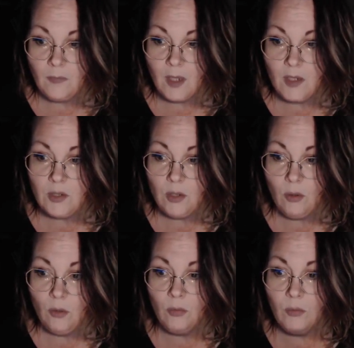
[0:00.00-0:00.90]

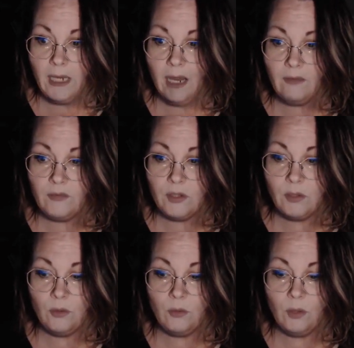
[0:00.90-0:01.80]
So we have
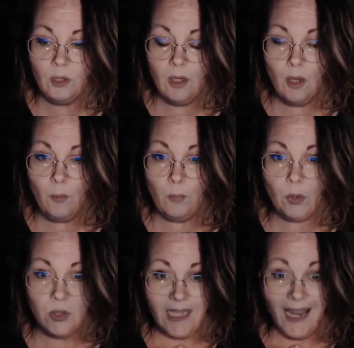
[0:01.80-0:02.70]
to
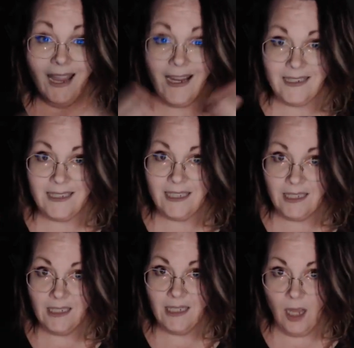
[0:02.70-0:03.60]
protect
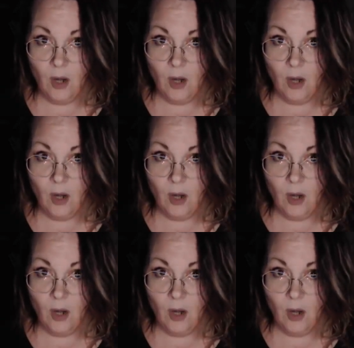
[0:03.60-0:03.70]
our